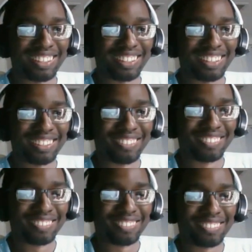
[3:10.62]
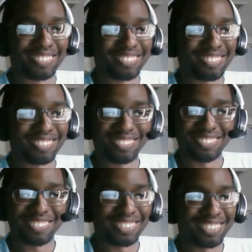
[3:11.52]

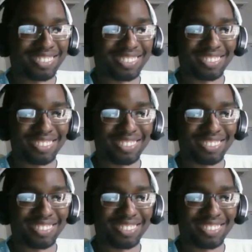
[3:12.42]
No one is speaking in this clip.